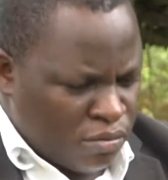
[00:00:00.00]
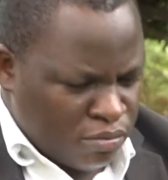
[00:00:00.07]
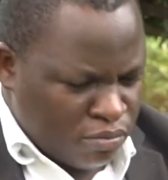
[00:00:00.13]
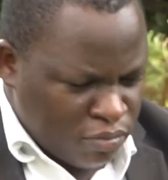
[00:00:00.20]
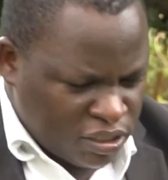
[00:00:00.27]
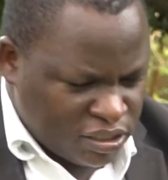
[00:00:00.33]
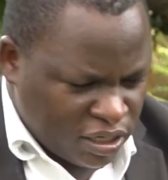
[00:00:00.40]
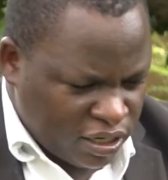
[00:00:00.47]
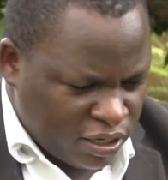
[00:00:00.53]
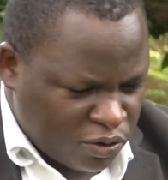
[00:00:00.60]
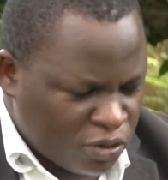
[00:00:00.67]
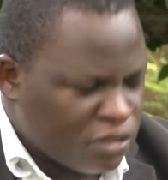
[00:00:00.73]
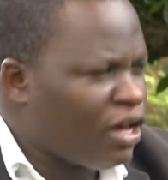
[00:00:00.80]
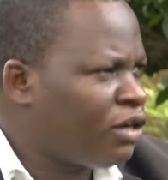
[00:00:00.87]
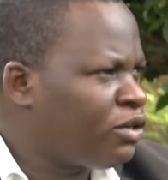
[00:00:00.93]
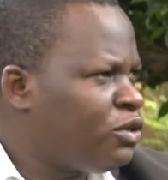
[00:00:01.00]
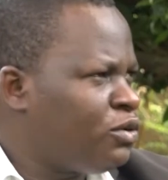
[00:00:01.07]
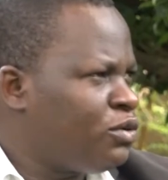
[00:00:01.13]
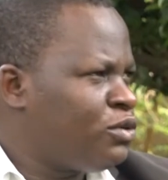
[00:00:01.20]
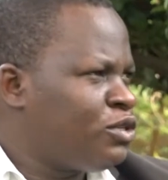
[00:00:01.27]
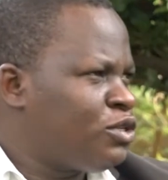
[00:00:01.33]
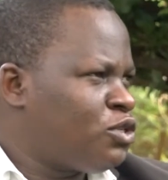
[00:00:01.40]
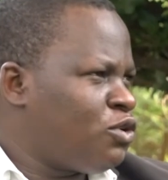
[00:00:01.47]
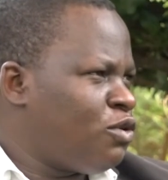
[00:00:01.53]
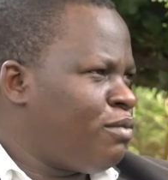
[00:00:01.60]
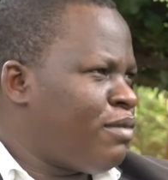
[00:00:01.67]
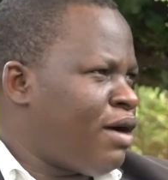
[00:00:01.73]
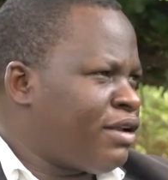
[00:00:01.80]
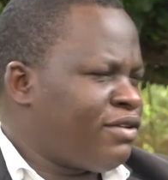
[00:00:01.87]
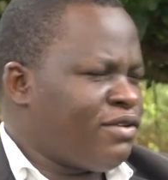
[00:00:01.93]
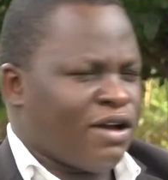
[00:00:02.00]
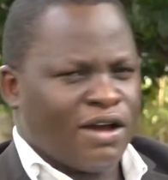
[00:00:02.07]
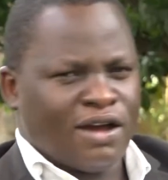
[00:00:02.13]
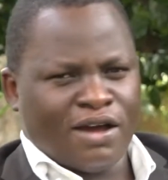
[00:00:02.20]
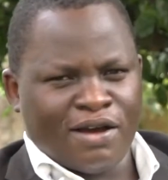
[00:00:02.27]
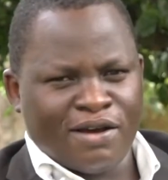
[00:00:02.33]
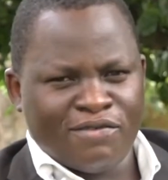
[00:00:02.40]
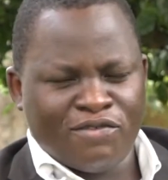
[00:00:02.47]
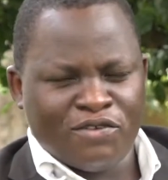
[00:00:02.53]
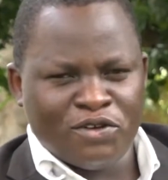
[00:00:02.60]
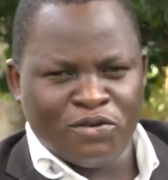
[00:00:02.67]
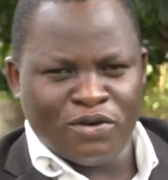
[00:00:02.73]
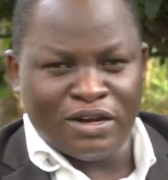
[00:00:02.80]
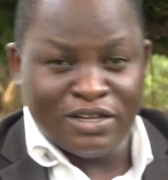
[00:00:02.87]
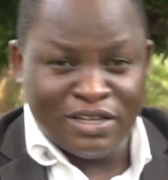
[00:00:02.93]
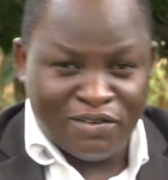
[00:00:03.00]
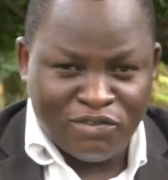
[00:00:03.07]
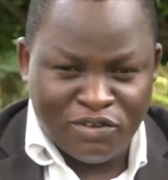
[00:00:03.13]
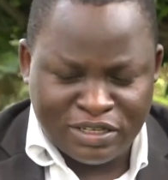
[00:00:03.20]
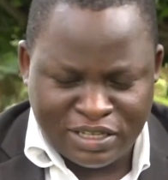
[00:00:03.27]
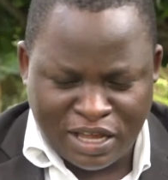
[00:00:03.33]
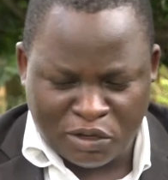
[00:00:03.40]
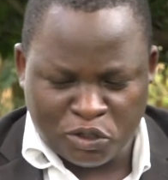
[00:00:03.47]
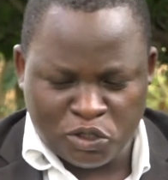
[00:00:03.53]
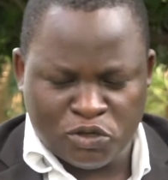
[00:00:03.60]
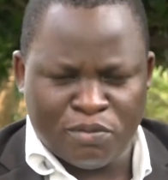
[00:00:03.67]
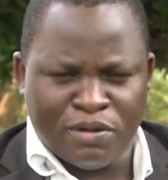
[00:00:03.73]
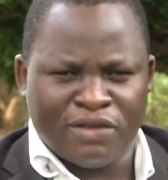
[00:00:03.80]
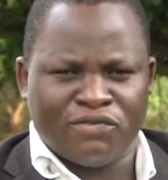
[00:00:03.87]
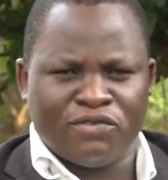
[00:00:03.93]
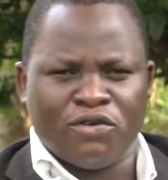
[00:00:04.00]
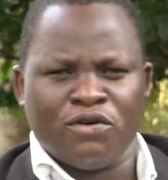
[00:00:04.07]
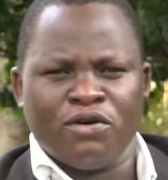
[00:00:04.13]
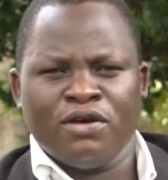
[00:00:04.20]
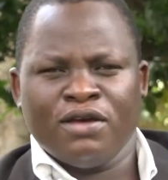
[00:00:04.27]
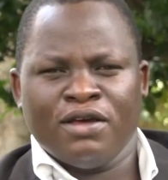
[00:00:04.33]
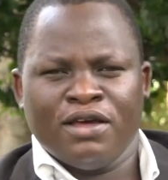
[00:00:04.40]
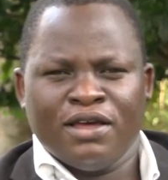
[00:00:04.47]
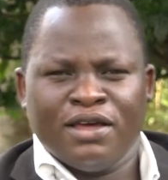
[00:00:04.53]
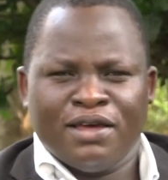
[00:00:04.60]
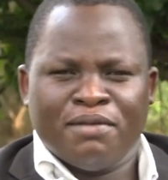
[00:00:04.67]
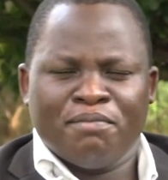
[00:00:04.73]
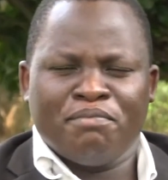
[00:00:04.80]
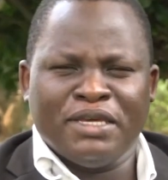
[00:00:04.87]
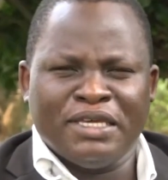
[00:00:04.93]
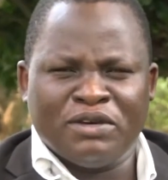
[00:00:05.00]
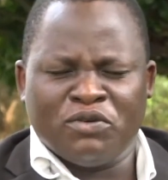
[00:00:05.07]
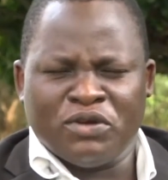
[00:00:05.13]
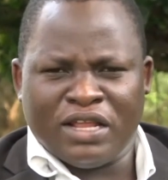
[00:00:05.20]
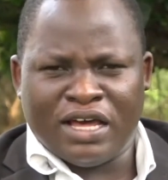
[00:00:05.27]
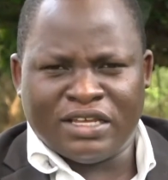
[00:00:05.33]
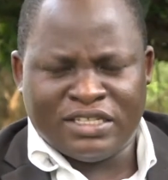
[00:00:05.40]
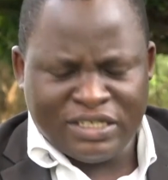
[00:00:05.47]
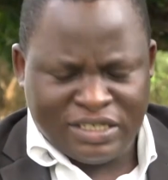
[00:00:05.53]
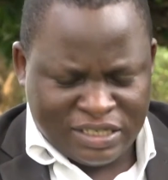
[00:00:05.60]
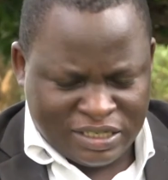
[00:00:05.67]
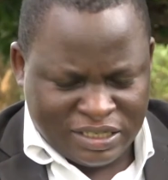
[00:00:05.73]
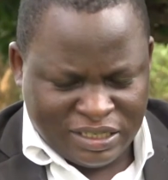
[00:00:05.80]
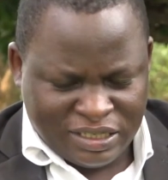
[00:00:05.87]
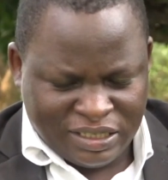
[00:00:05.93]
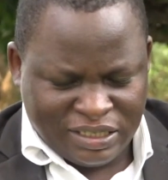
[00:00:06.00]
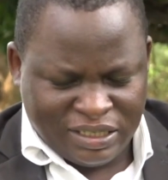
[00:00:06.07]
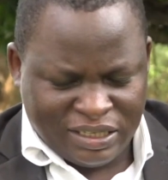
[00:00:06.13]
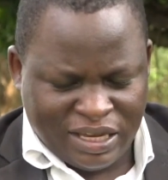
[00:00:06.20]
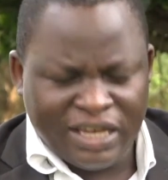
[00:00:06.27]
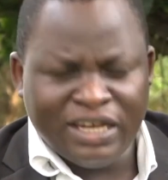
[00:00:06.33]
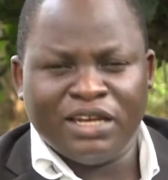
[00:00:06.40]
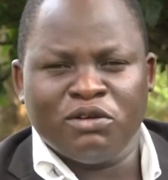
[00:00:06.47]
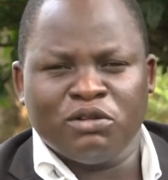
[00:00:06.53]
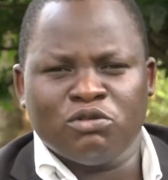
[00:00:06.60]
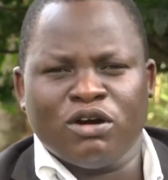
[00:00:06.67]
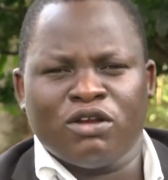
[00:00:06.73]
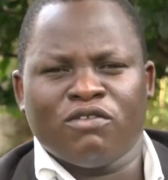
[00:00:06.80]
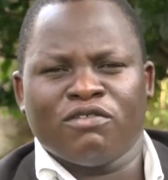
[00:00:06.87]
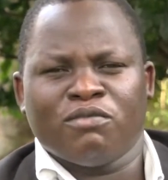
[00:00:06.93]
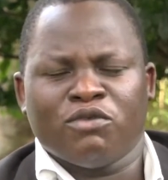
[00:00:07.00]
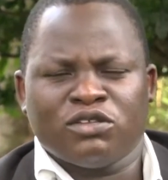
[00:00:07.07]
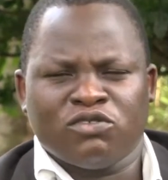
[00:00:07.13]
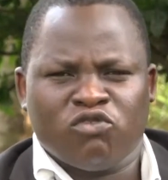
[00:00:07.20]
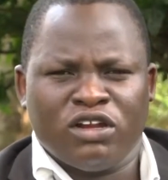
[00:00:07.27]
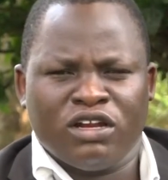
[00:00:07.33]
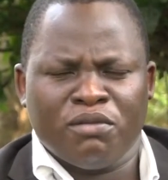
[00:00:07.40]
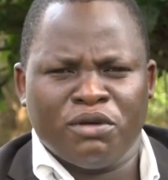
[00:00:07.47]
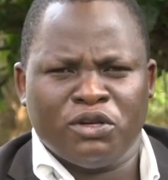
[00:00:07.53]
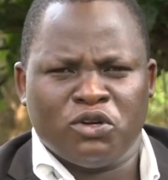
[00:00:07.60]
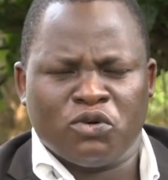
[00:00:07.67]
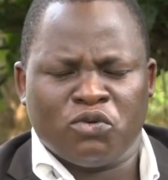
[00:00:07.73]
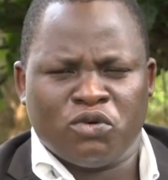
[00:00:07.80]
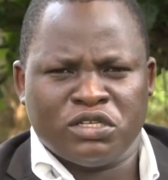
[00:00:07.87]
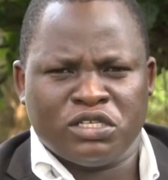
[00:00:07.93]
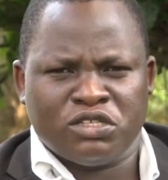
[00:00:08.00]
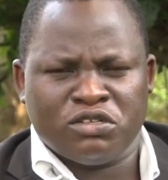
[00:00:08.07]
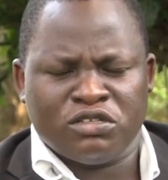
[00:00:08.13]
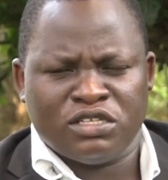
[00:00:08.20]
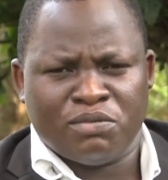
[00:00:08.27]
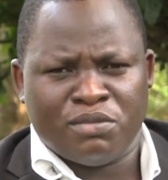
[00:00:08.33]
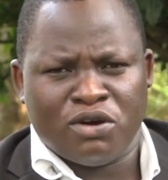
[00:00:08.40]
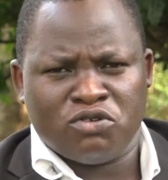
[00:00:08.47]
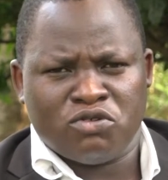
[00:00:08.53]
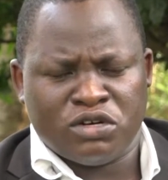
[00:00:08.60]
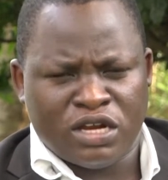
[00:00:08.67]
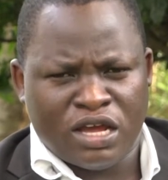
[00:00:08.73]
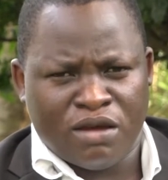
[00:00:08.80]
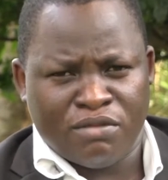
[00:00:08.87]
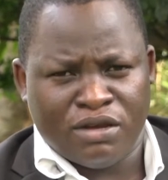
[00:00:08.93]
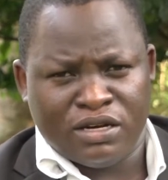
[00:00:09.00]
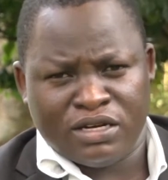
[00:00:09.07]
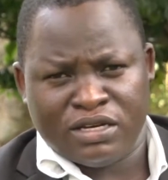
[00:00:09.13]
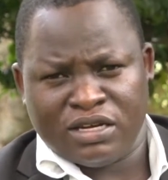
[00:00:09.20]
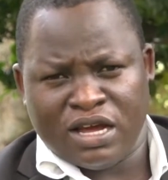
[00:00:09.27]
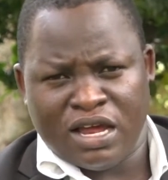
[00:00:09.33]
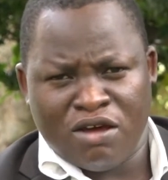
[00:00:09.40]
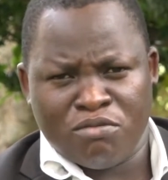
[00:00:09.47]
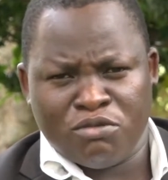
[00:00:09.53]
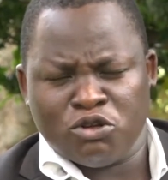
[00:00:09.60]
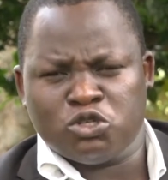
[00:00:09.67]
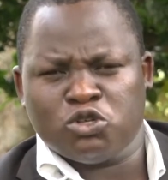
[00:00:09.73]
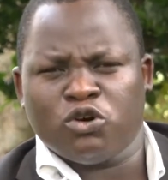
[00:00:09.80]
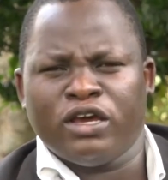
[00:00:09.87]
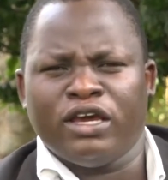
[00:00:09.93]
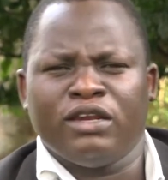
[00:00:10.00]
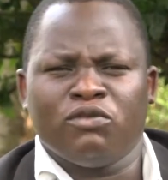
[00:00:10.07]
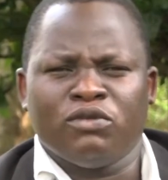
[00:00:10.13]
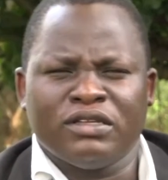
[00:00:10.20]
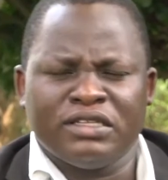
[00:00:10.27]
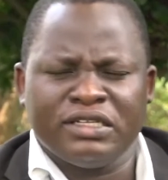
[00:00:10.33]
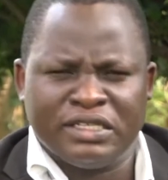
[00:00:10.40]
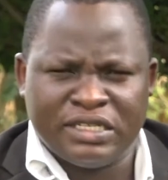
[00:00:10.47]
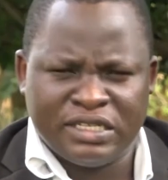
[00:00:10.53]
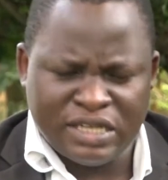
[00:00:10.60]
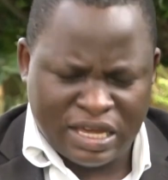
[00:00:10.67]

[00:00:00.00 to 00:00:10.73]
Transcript: Mr. Eko, thank you so much for your, and dear viewer, thank you so much for being with us. He ended with one of the most fundamental questions about retirement. Allow me also end with this.